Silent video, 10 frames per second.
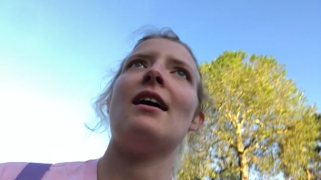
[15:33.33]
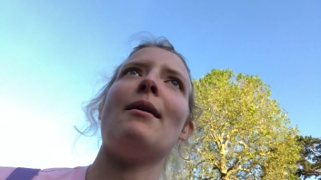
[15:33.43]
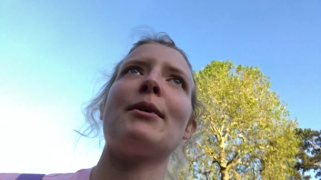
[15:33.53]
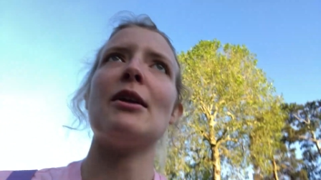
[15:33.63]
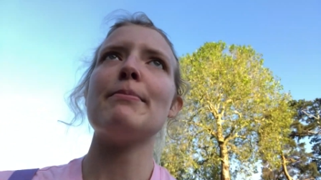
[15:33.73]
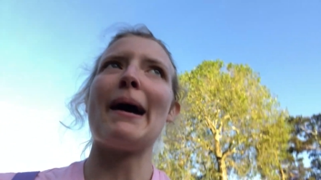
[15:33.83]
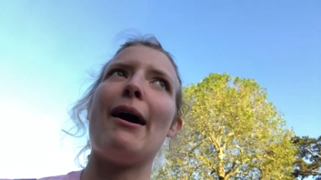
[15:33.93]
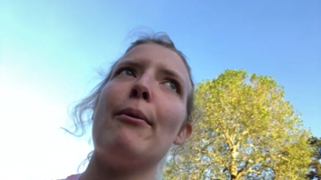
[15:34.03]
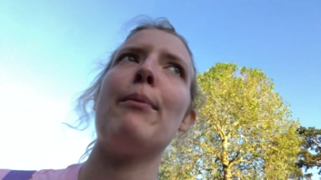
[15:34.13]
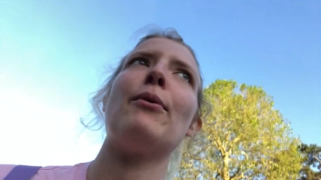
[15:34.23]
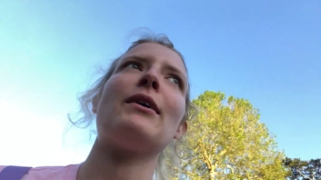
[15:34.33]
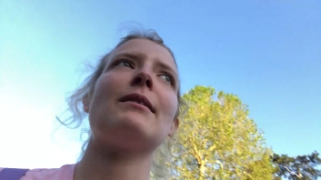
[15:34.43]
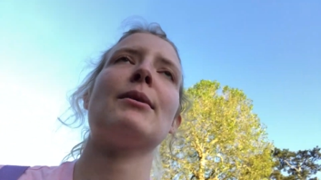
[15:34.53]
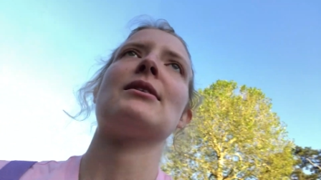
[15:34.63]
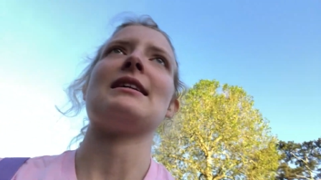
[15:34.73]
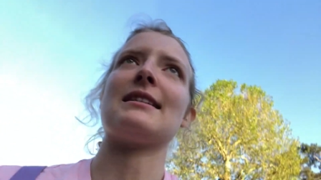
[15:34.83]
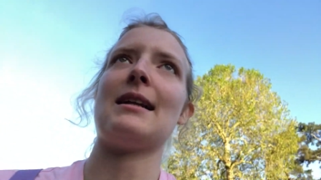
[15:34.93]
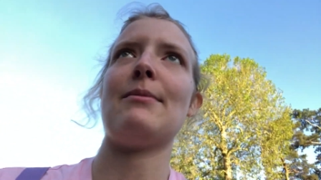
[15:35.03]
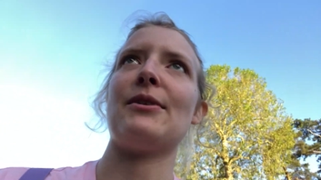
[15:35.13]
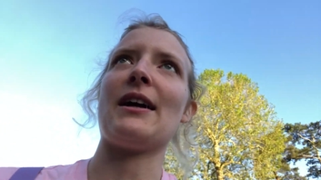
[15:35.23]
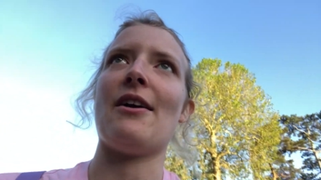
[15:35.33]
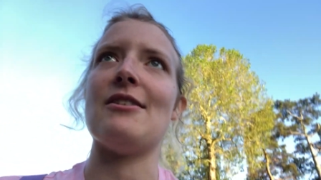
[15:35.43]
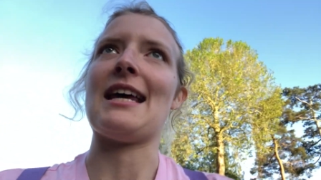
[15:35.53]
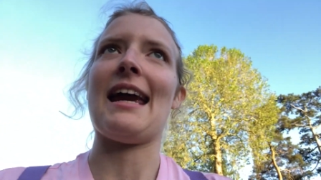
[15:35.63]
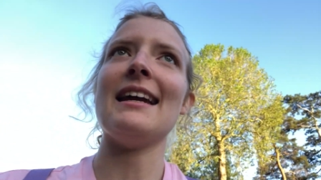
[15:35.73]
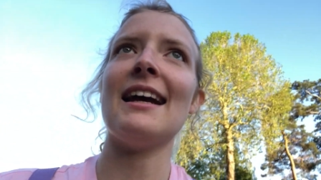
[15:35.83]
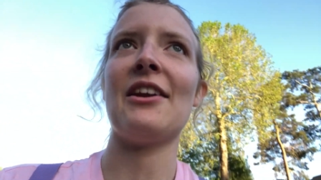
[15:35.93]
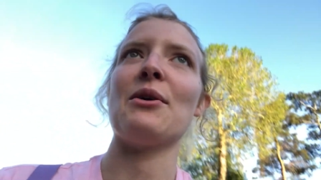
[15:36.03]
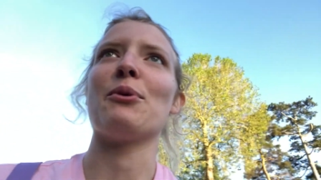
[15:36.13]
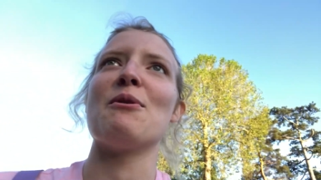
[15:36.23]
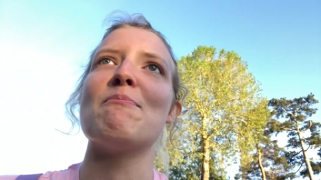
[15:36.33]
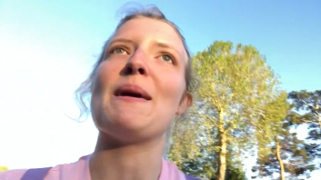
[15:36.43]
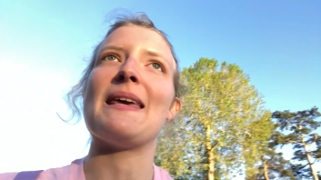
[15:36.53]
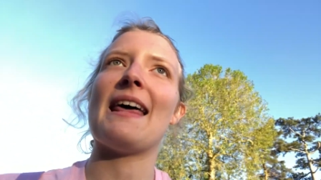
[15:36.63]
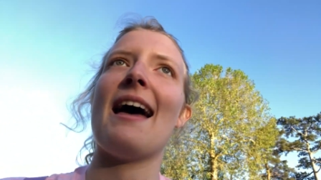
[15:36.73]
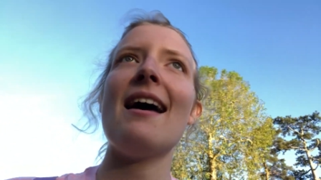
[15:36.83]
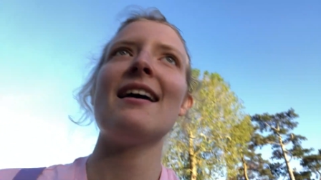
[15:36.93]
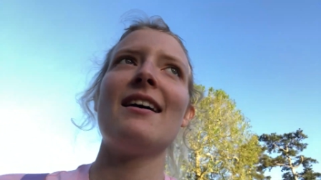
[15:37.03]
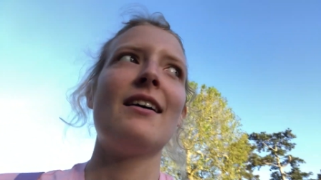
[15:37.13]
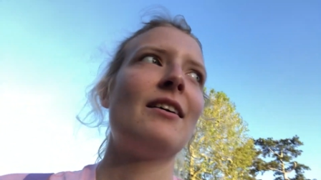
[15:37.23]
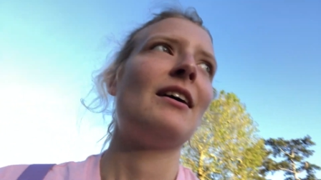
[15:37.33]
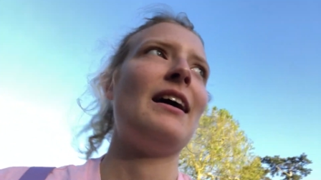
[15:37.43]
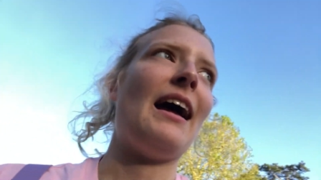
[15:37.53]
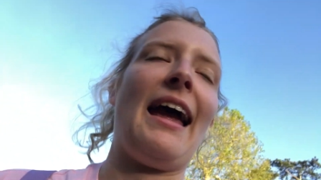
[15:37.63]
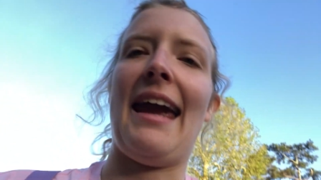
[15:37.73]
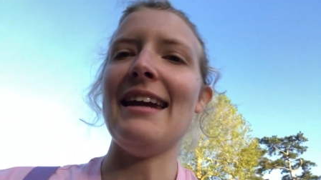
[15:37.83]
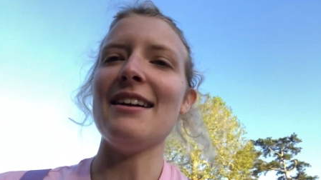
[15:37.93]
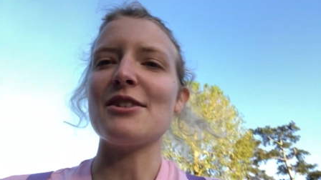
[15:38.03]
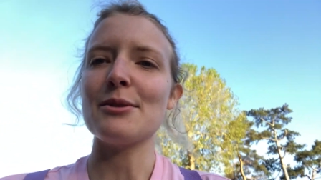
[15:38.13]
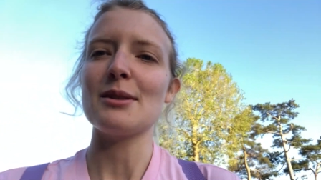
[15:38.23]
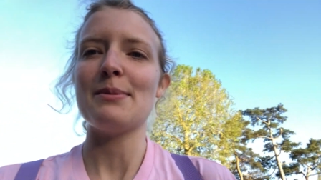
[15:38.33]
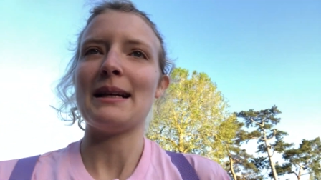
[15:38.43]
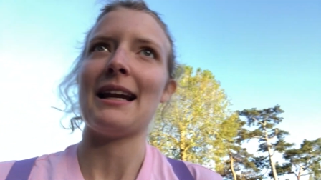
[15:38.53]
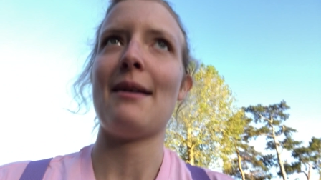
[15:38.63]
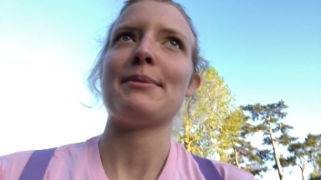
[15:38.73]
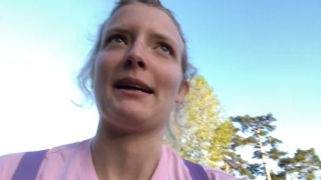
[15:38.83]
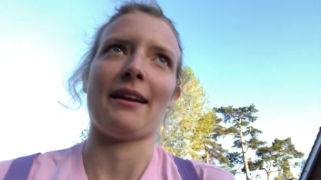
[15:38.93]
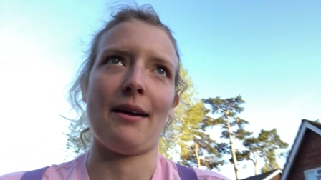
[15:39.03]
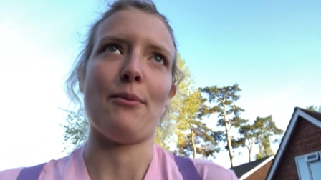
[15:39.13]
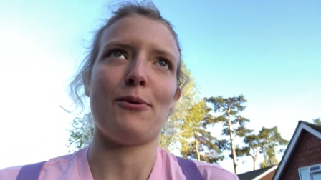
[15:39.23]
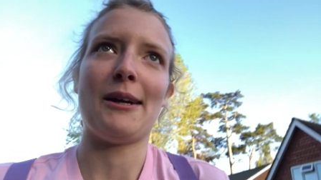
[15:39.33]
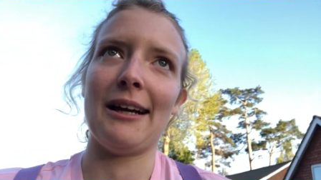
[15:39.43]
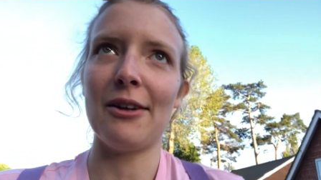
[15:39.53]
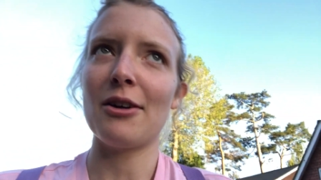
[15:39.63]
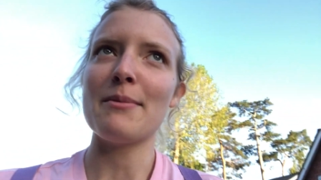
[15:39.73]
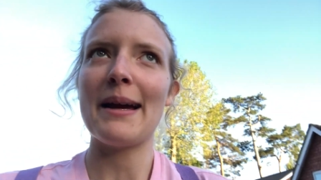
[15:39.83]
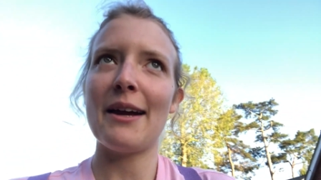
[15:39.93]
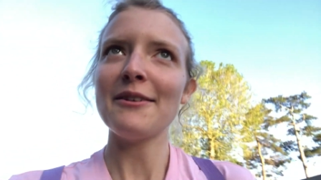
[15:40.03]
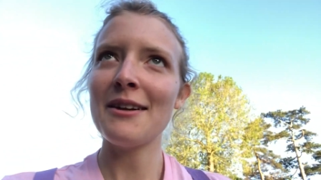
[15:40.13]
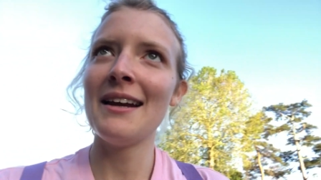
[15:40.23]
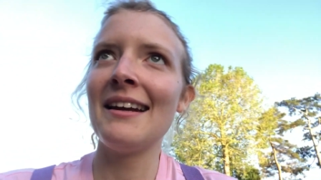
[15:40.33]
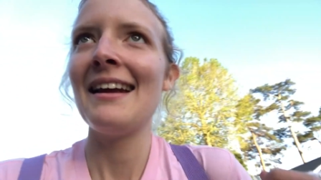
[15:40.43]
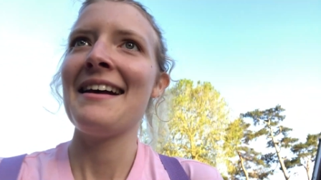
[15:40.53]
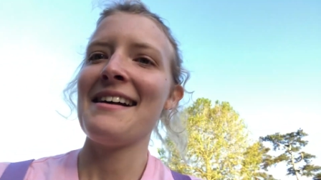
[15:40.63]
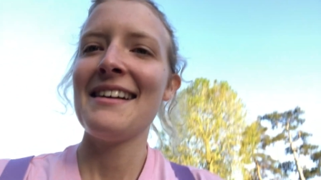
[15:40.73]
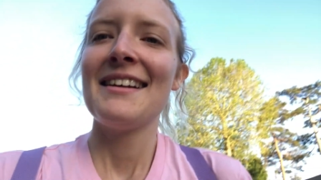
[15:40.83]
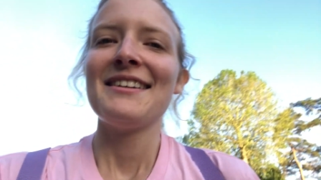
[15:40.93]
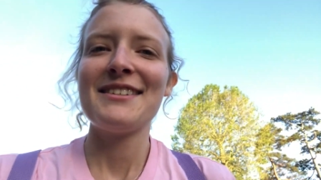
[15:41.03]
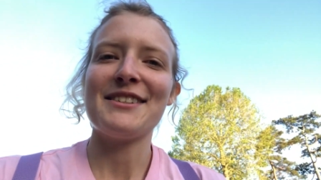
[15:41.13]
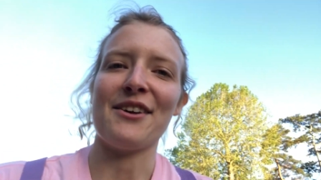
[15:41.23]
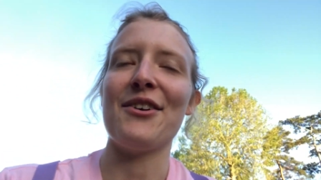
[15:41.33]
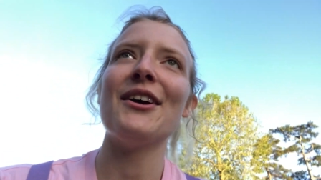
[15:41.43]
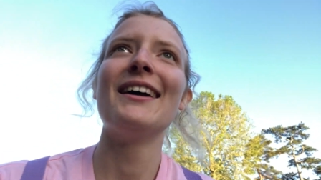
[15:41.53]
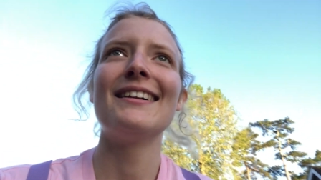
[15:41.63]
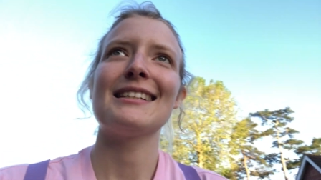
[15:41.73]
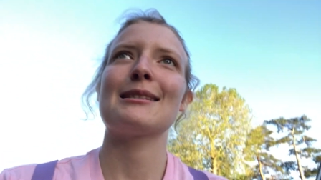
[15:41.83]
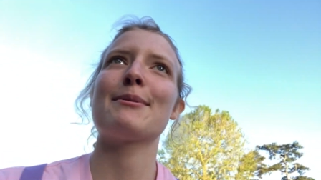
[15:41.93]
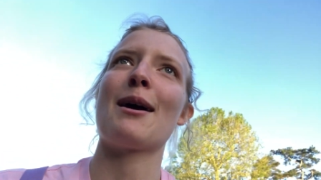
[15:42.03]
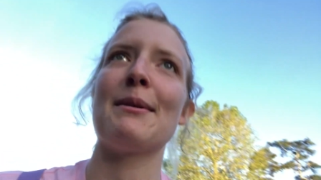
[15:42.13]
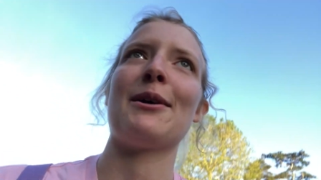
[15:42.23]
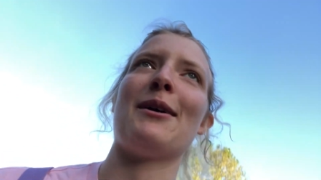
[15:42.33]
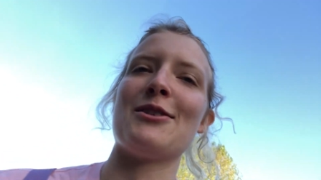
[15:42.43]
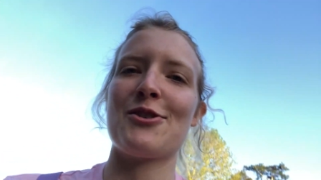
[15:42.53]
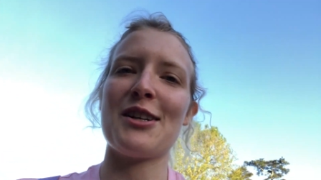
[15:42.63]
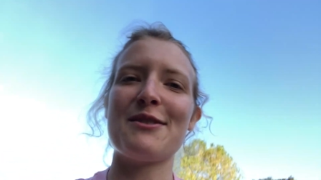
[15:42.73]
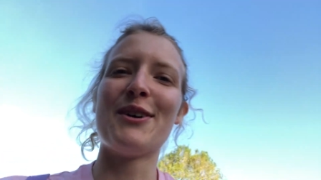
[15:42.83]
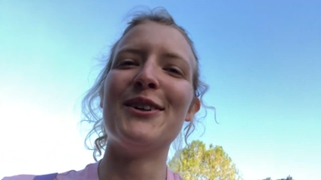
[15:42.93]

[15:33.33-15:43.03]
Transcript: I'm kind of power walking because it's clap for carers at 8 and I want to be there at 8. I don't want to be clapping like walking along on my own. So this is becoming quite stressful.